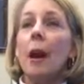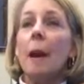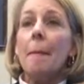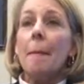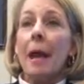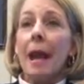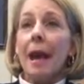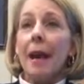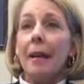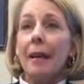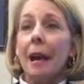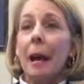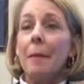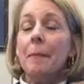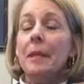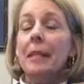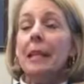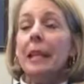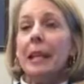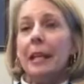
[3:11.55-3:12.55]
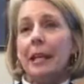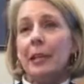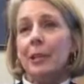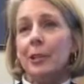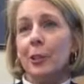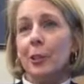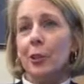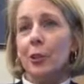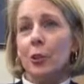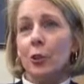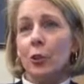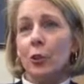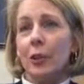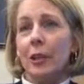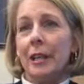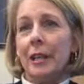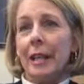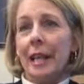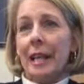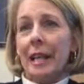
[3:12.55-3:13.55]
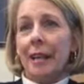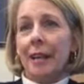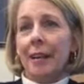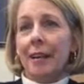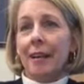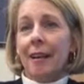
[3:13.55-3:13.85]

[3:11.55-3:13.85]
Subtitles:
I'm at, I'm in an industry